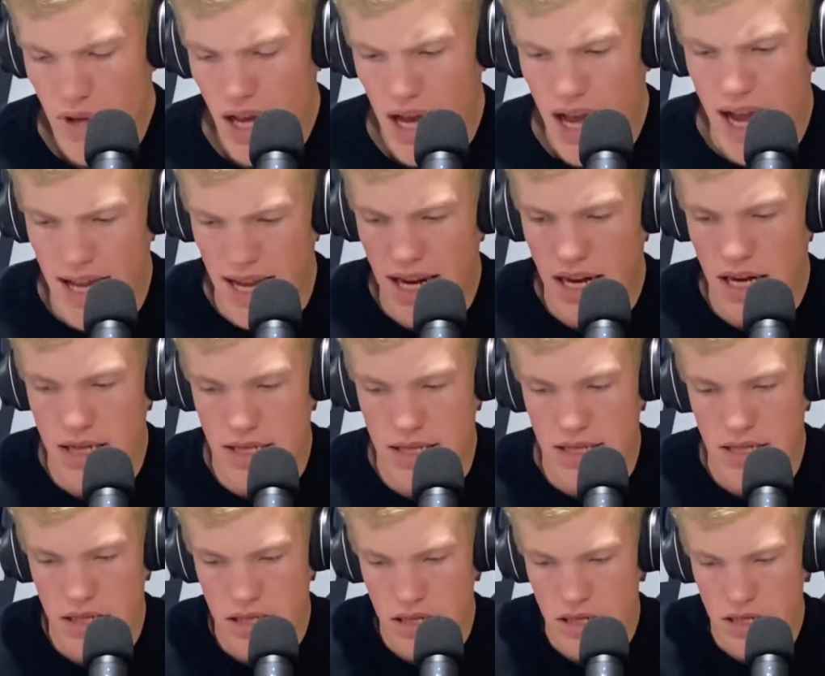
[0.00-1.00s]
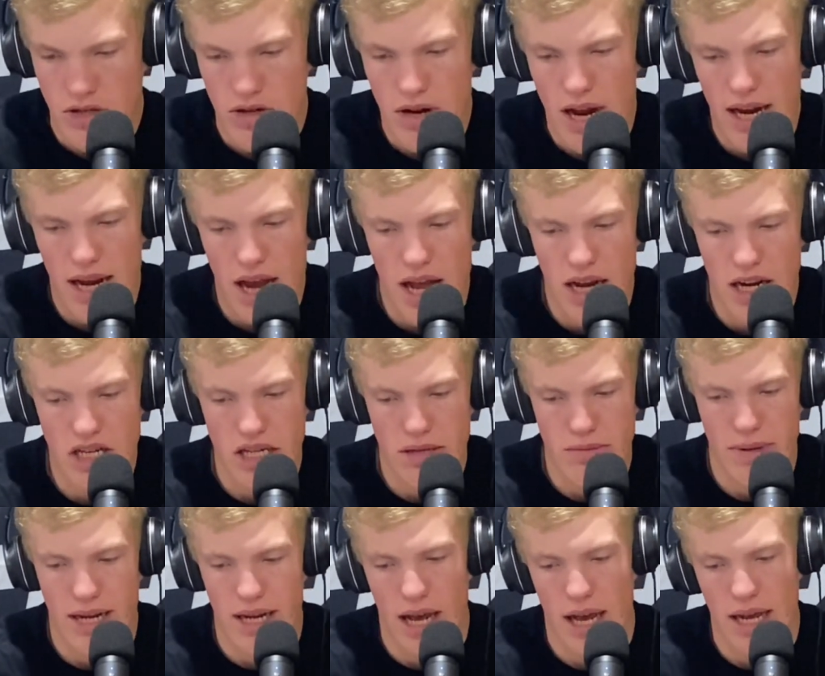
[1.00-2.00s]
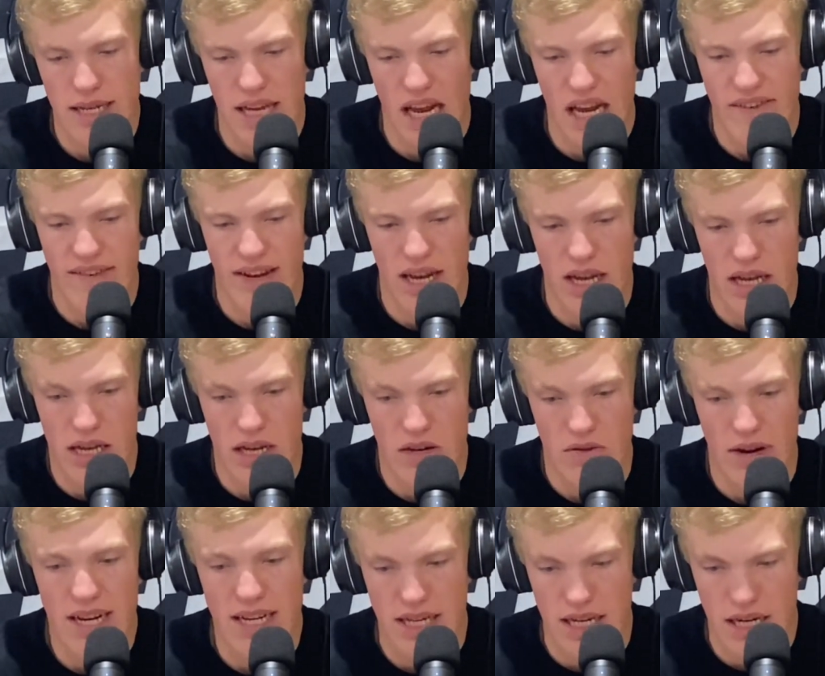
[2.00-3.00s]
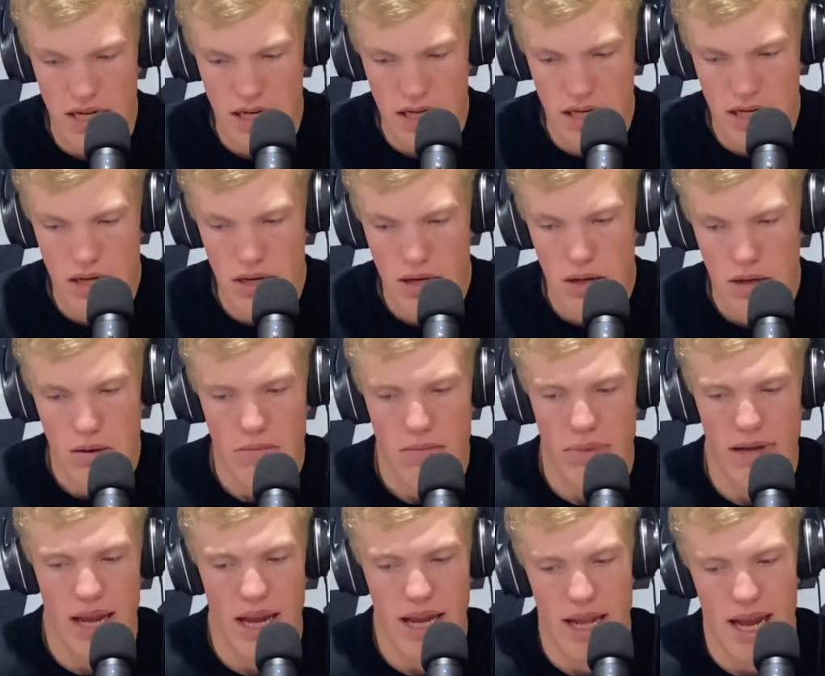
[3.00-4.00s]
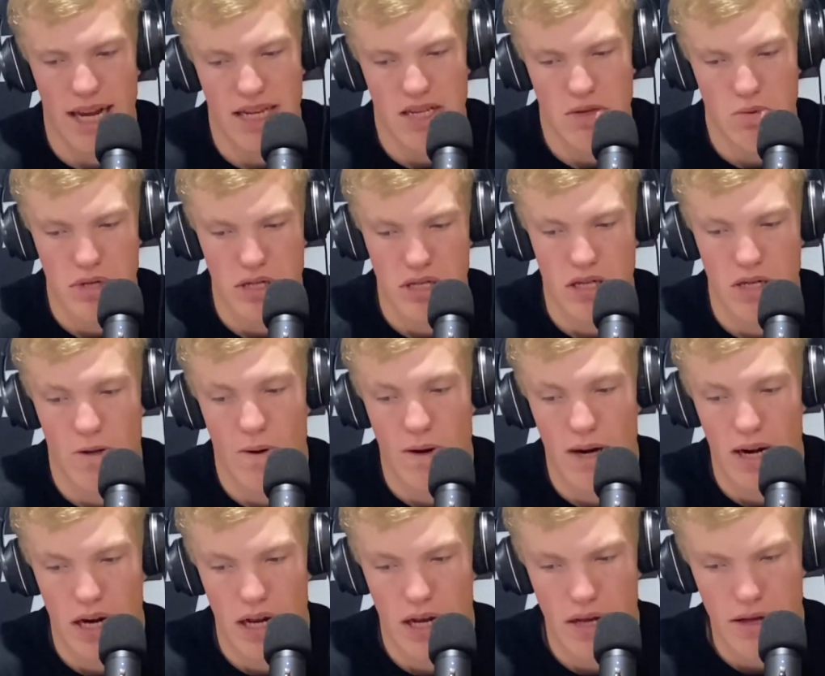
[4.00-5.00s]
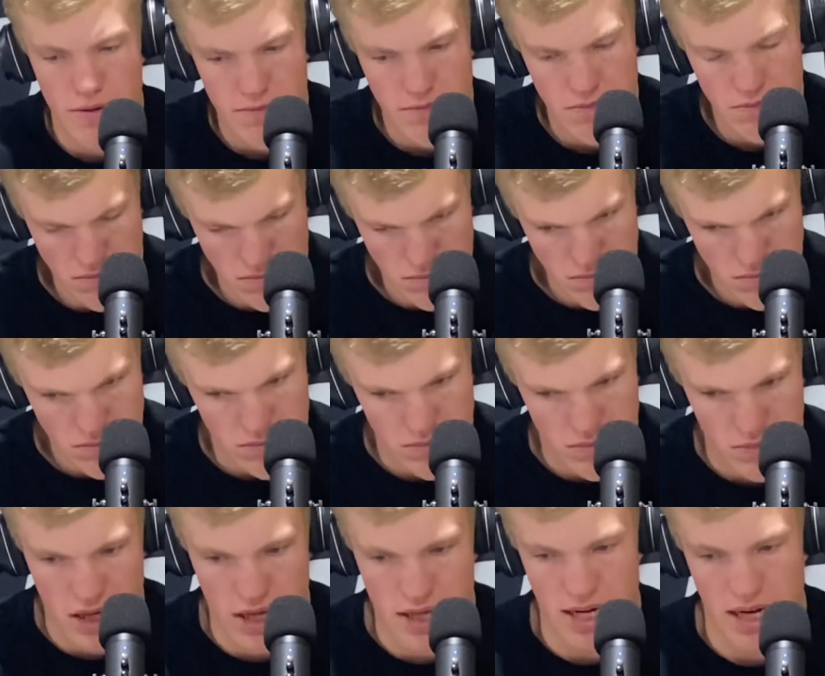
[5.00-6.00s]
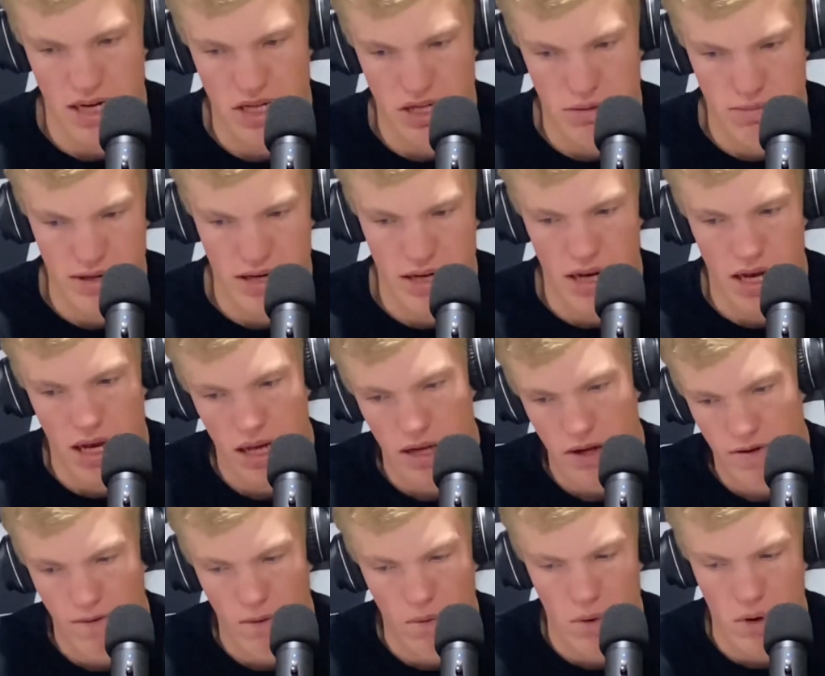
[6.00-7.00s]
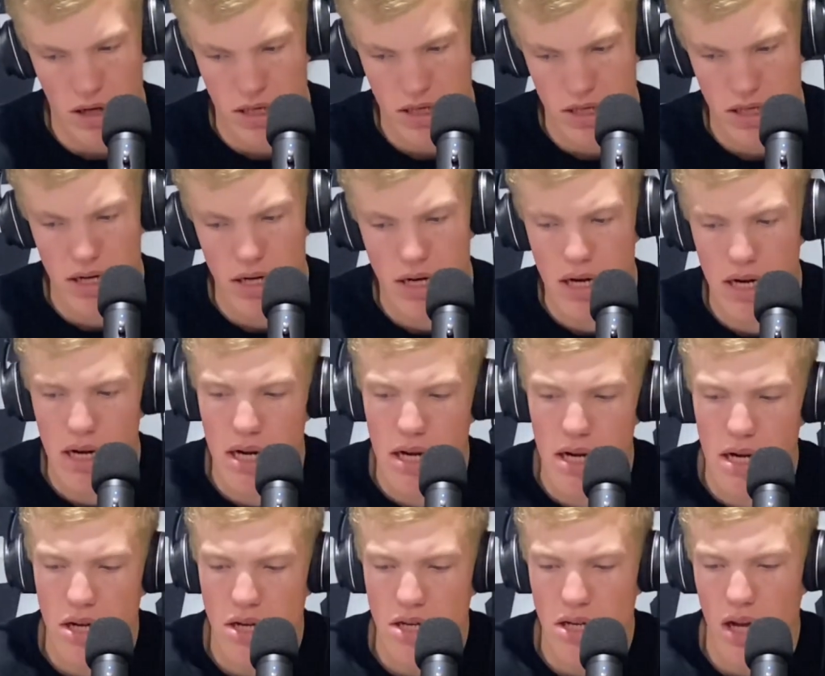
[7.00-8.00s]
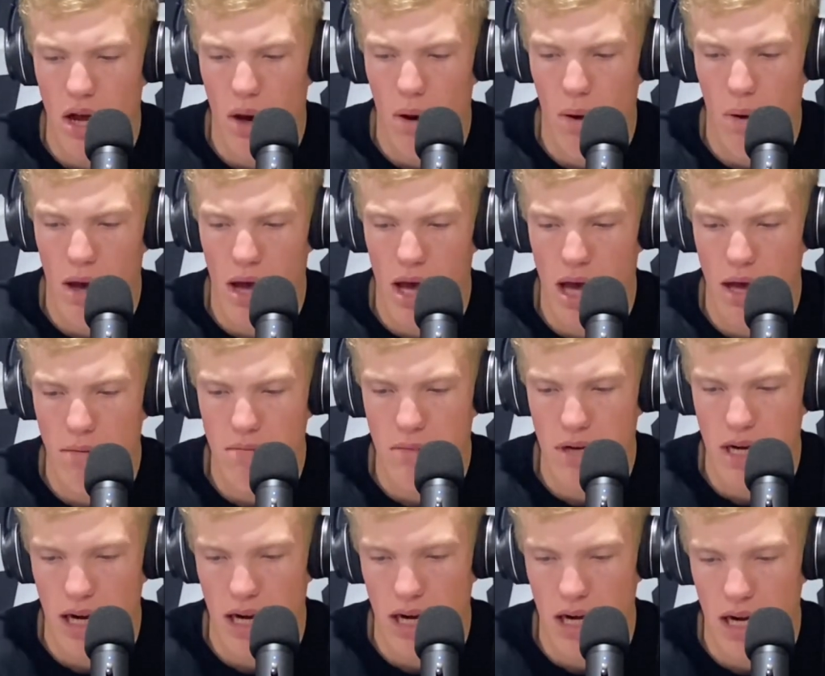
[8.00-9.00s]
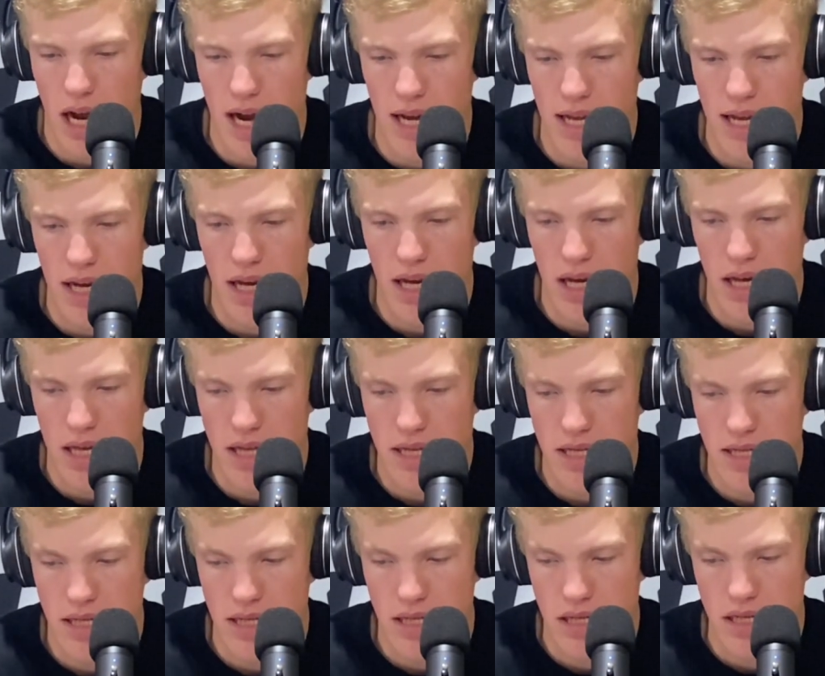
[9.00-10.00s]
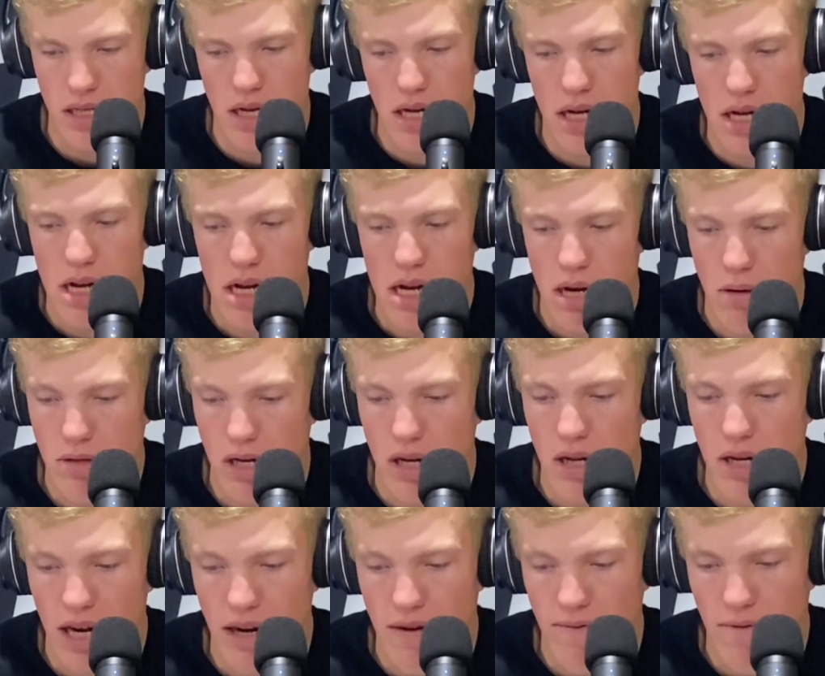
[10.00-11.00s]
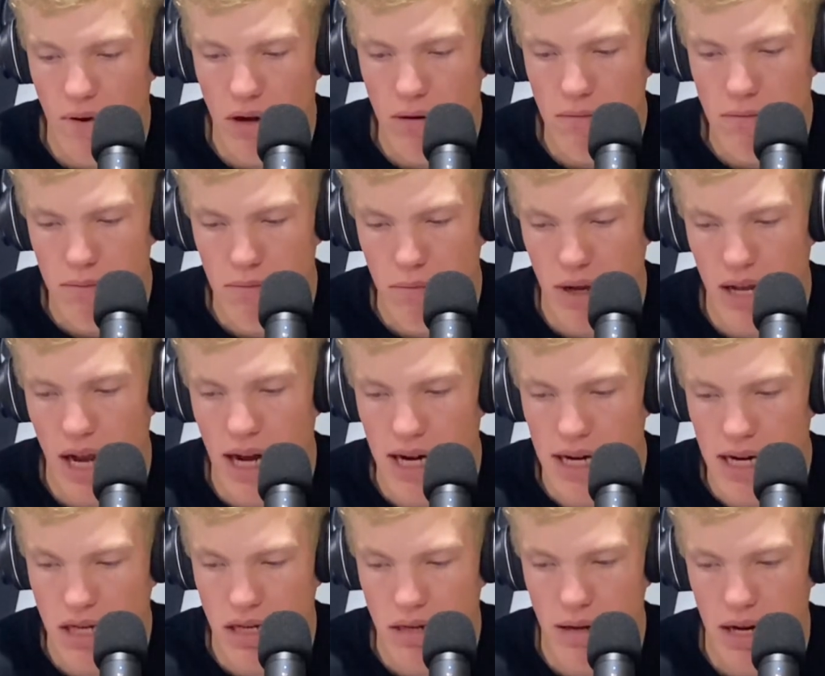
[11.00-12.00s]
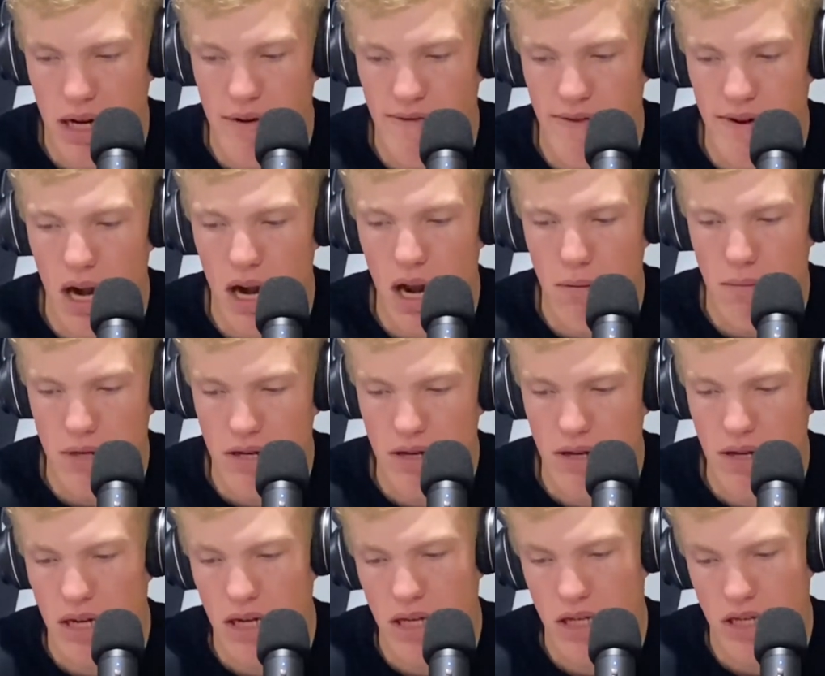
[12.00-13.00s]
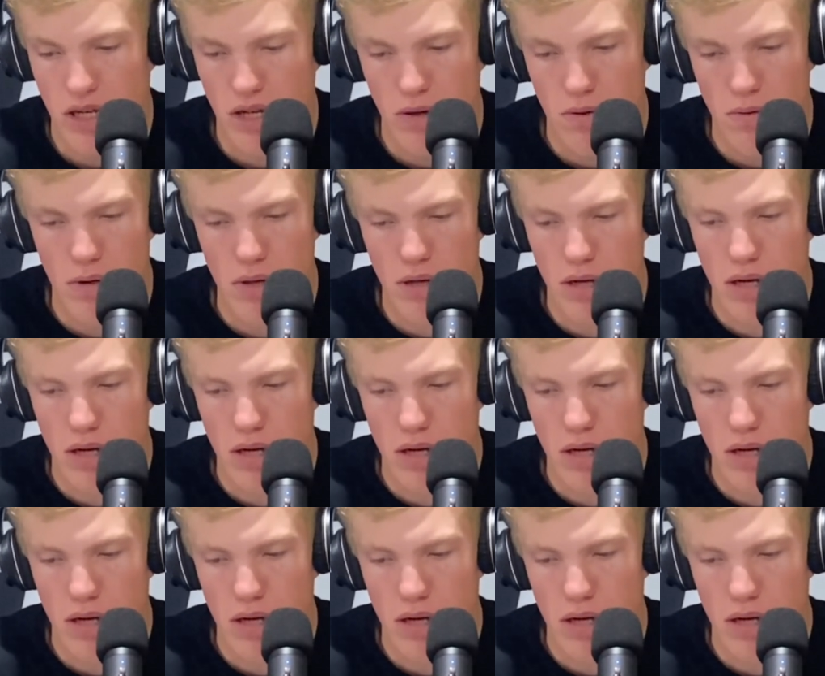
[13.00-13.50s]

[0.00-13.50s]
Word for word: I think because Tricon used to be uh, David Gilliland Racing, but then they switched to Toyota because they used to be uh, Ford. So um, I think uh, this is it was a good year for him, but I think this is going to an opportunity to